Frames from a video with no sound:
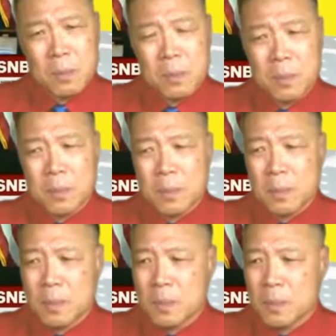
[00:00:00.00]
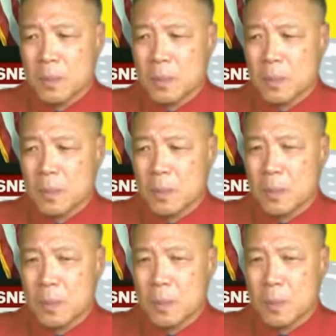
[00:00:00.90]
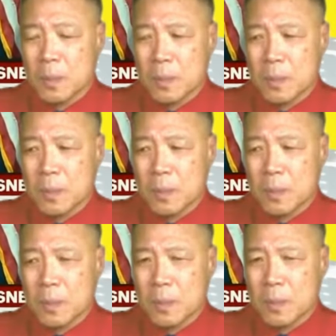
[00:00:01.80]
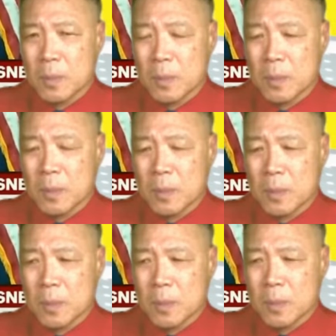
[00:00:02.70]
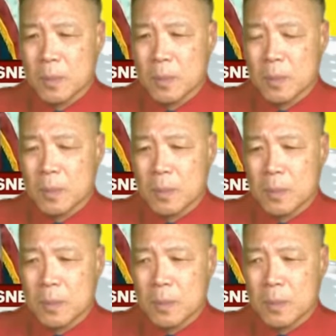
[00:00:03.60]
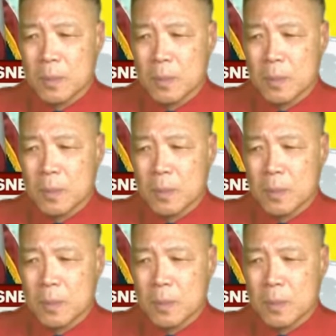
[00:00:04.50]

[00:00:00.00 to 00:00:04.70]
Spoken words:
No words are spoken by the person on screen.